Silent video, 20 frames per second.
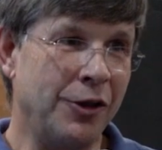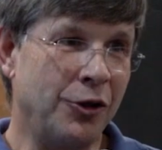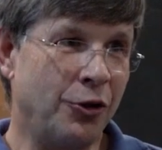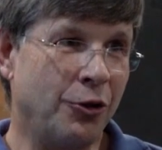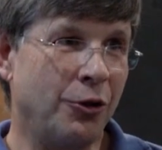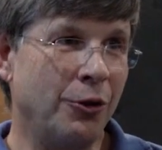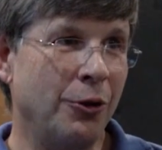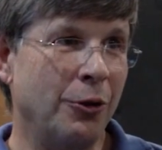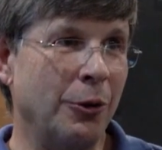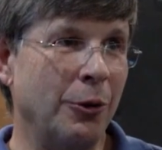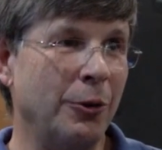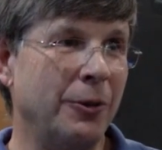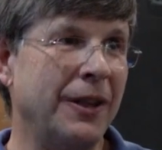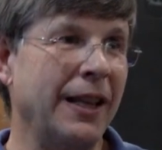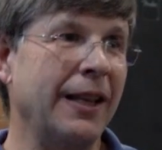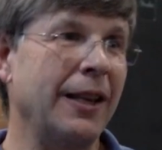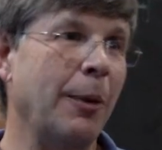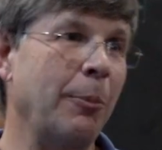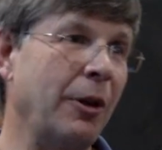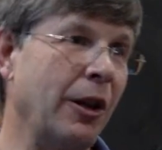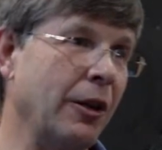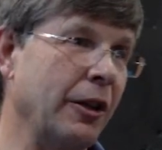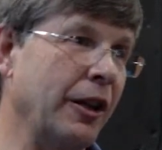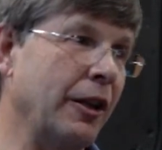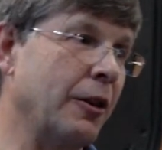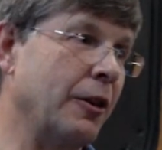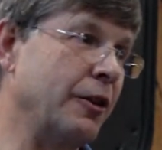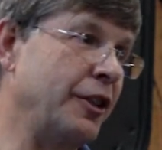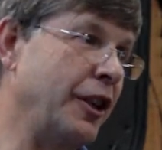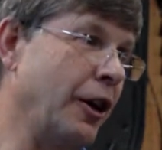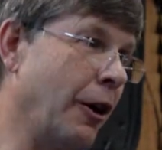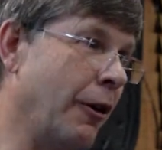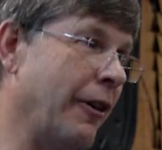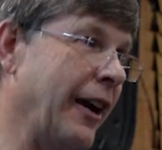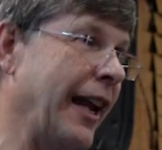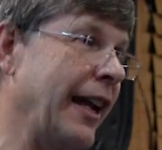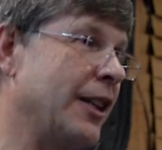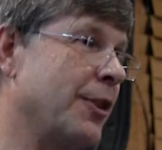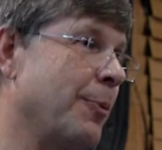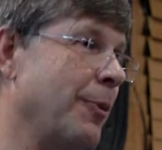is true, then the
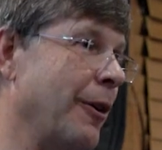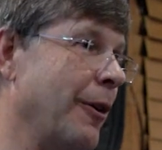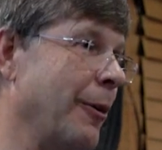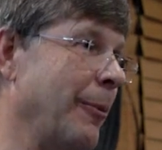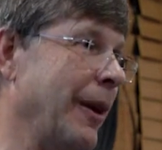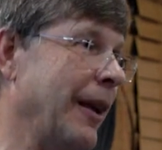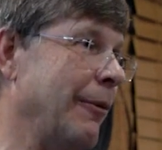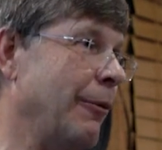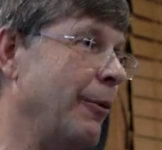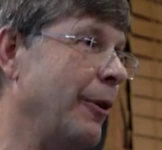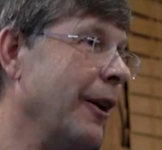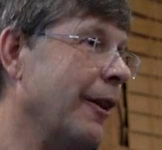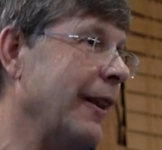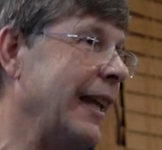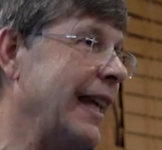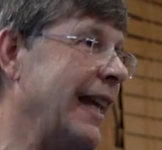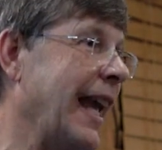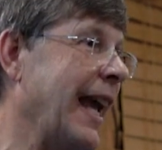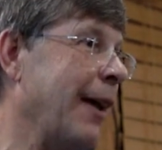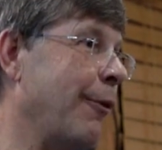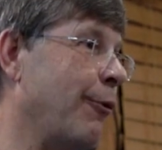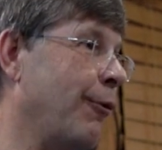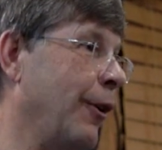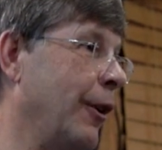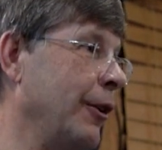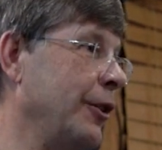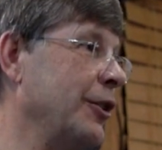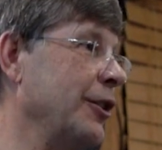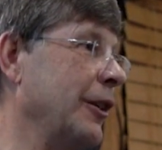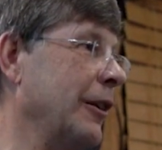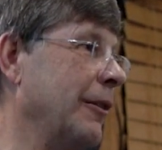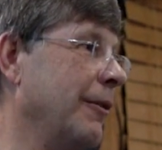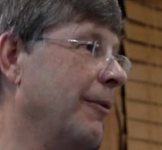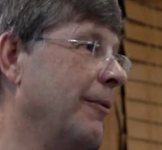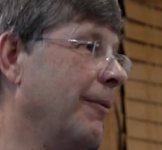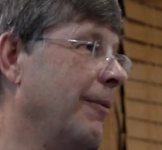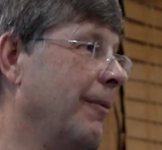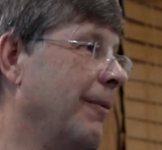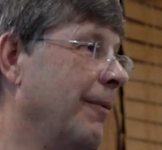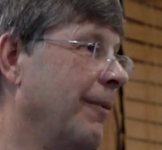Miller-Urey experiment really can't function.
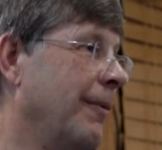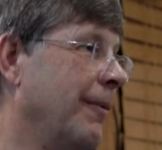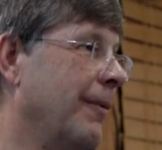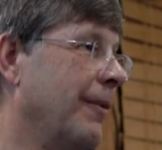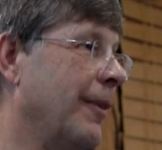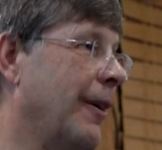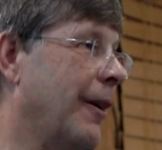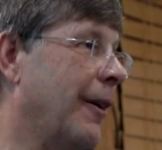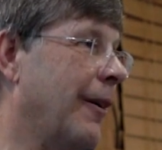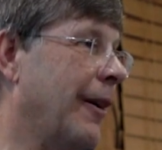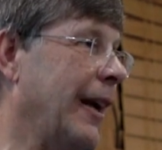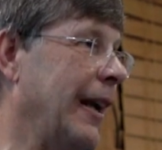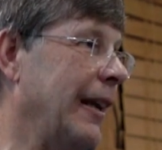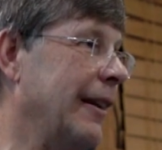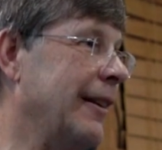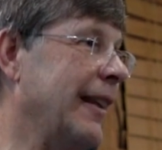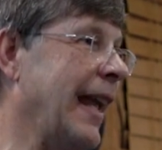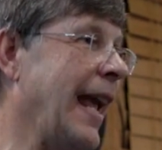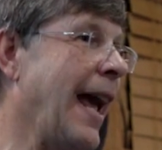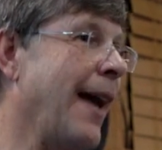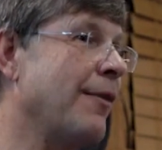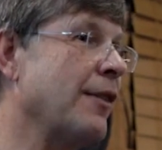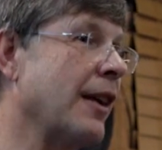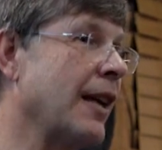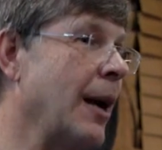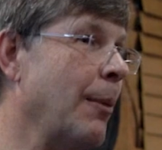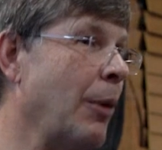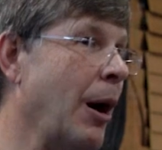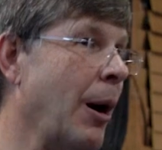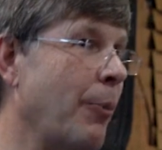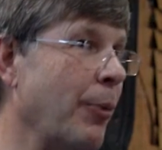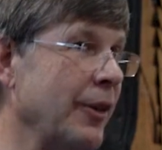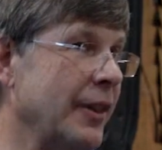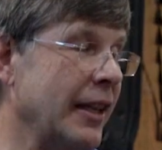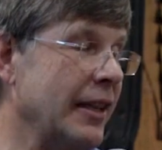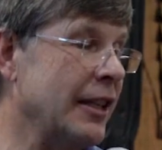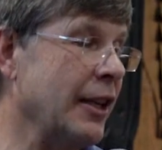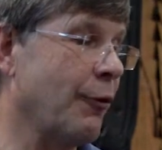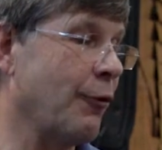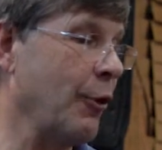All right, they have to come up with
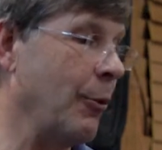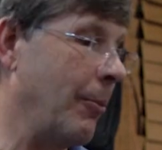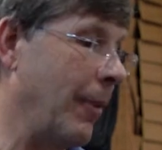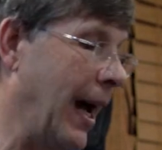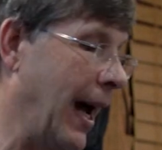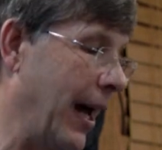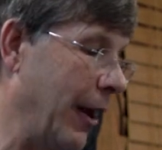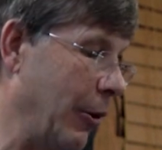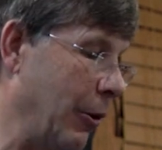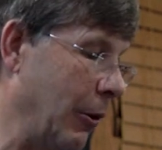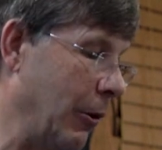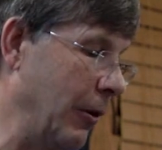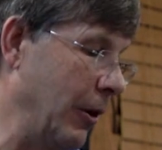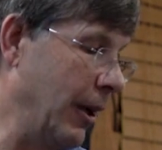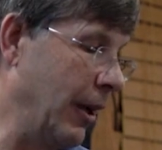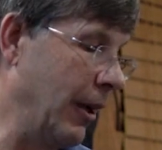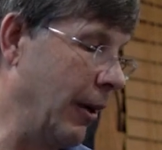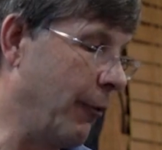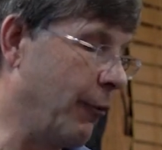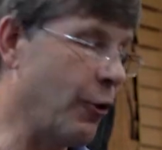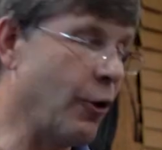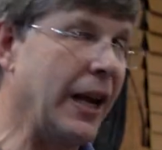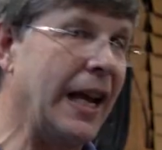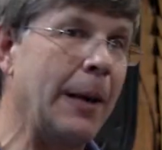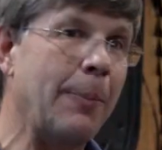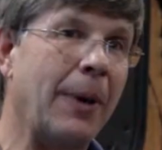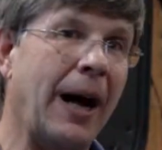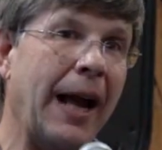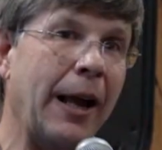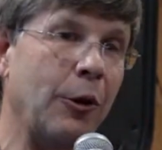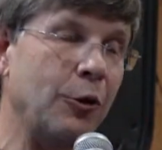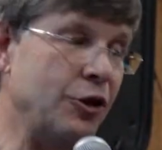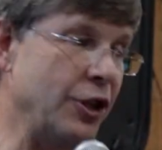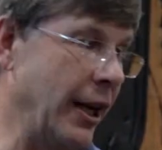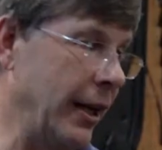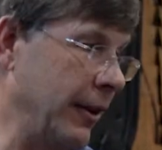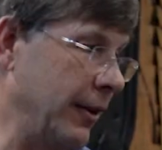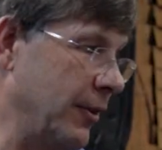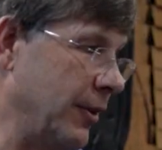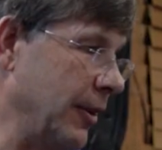a different model for
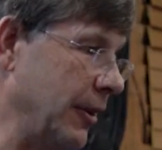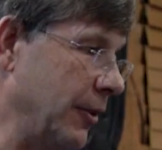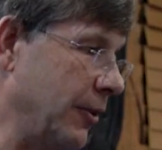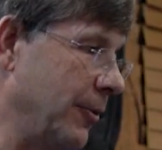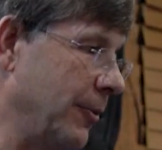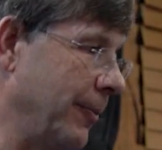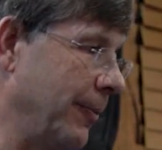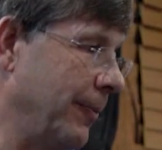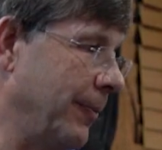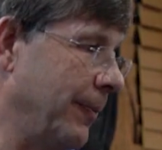abiogenesis.